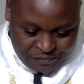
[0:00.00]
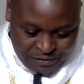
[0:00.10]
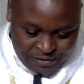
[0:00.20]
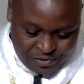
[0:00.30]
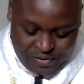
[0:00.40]

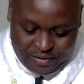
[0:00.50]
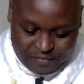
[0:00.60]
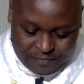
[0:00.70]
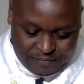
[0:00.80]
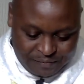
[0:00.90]
Israel.
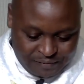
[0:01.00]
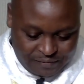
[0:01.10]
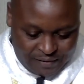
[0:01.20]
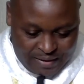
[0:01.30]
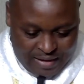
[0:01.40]

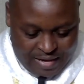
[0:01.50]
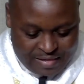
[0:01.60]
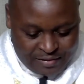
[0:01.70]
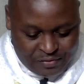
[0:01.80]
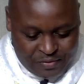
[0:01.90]

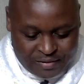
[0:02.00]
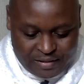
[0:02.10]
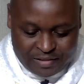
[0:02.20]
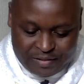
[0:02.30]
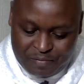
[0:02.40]
And this was
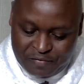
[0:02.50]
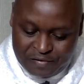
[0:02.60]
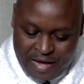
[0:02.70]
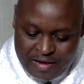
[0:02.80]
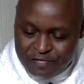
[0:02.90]
a symbol
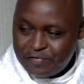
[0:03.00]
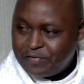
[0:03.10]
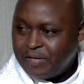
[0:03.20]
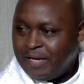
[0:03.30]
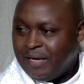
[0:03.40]
of life,